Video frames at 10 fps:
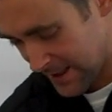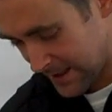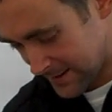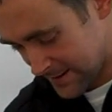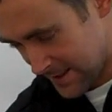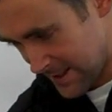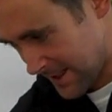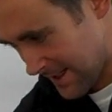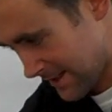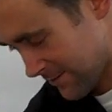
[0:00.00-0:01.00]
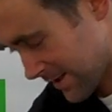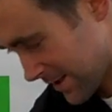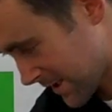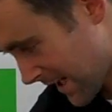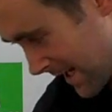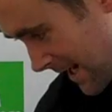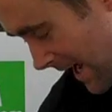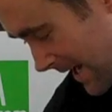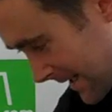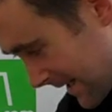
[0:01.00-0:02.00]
It's literally just getting your hand